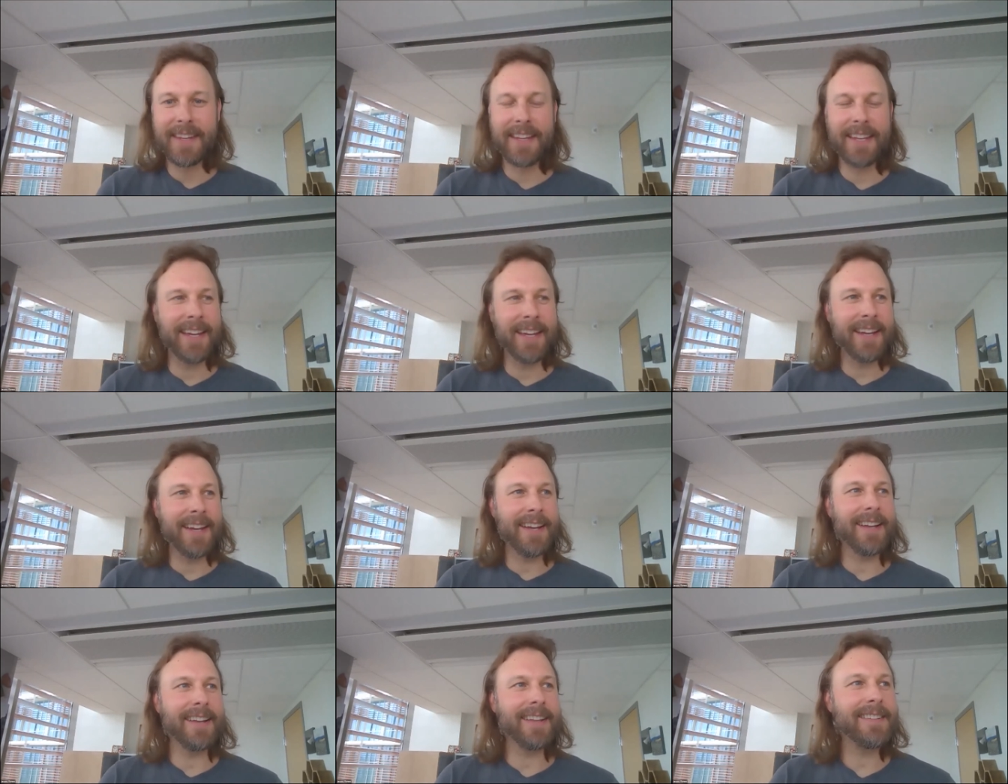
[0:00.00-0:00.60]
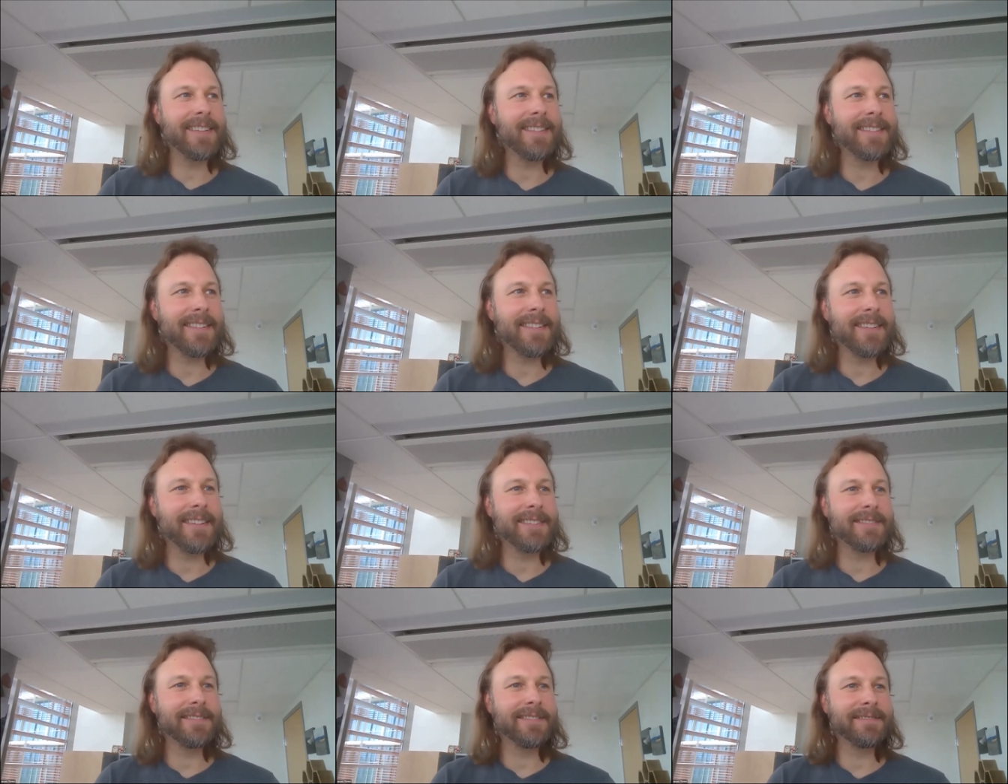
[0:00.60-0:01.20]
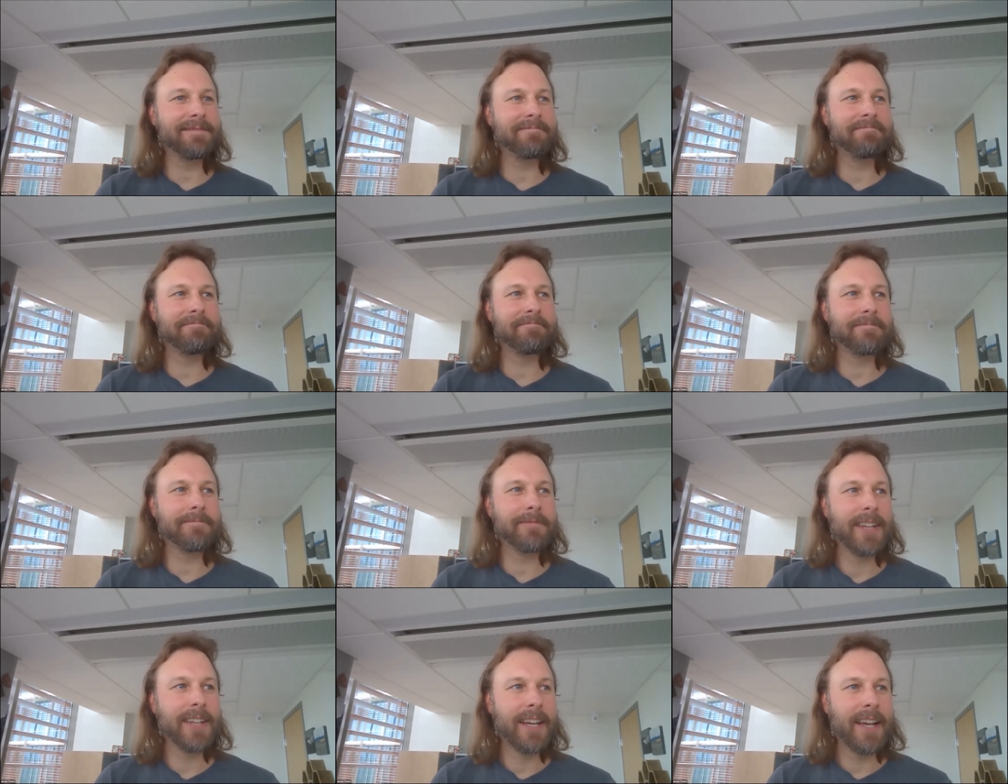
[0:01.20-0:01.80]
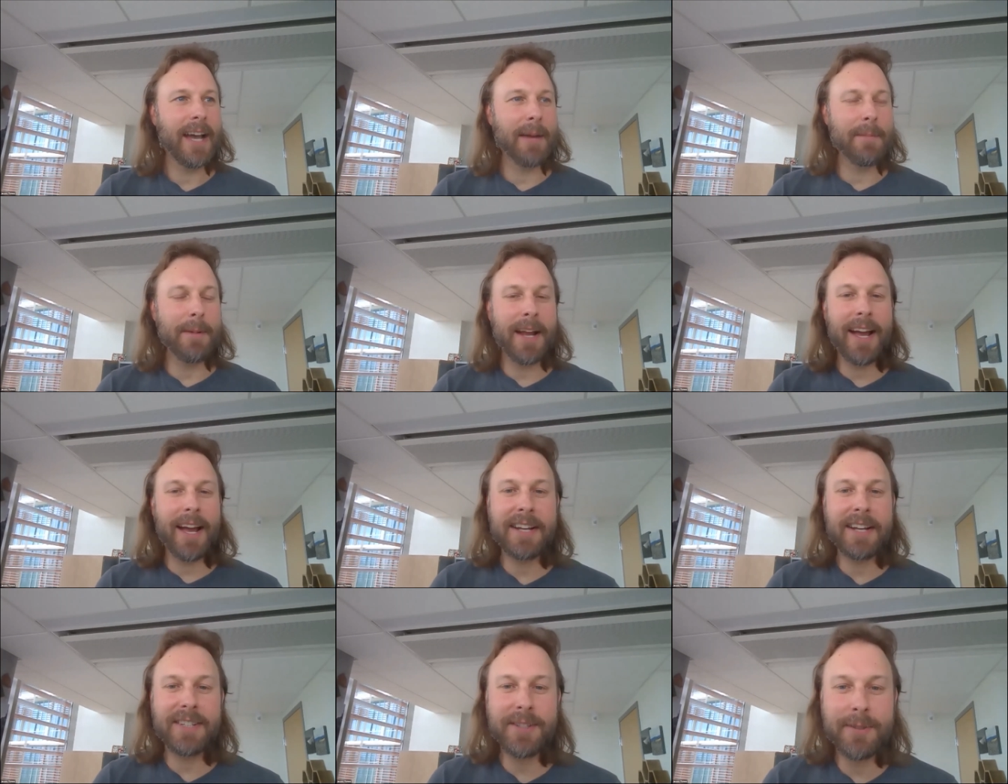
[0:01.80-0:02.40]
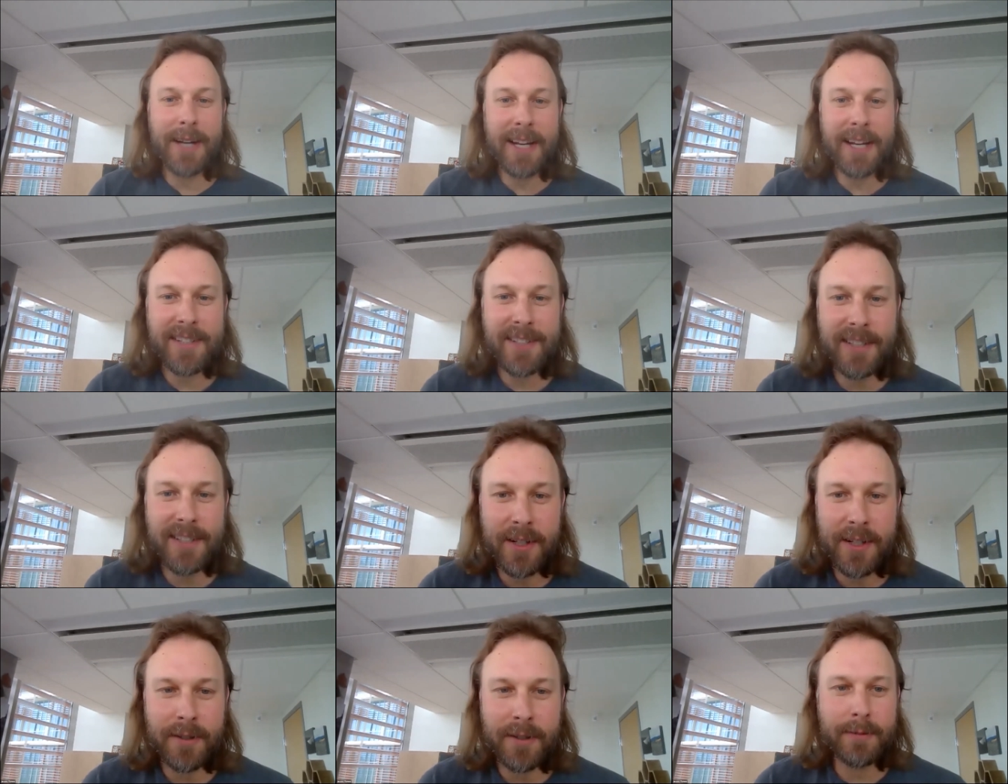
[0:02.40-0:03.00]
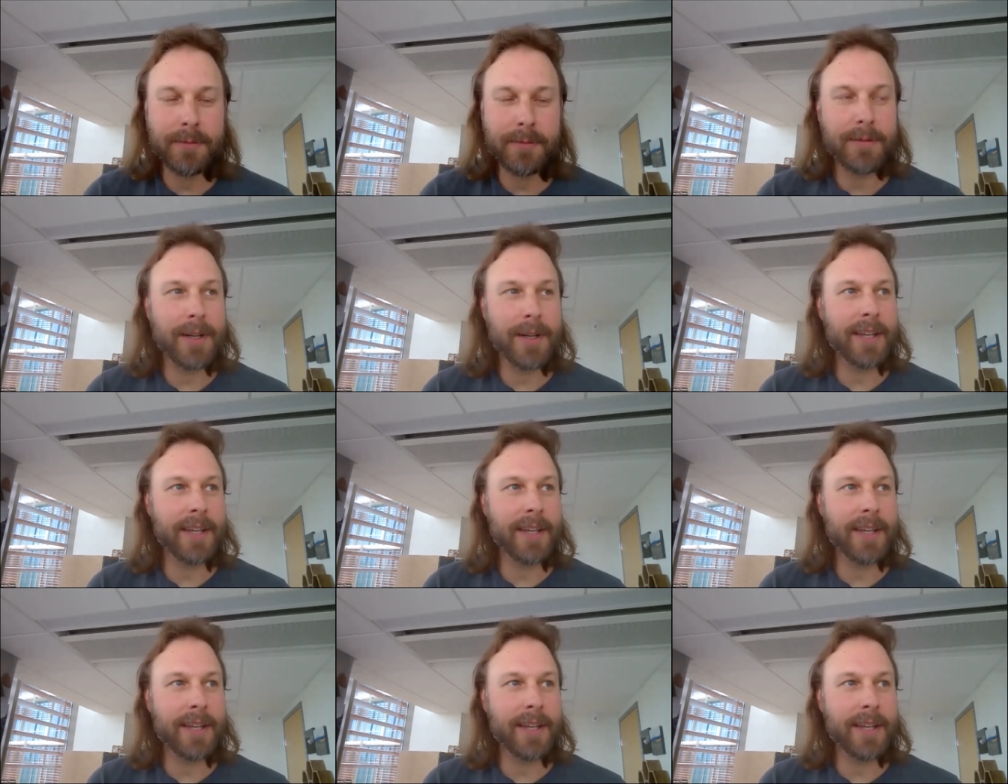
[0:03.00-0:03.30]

Yeah, I mean, I do actually know,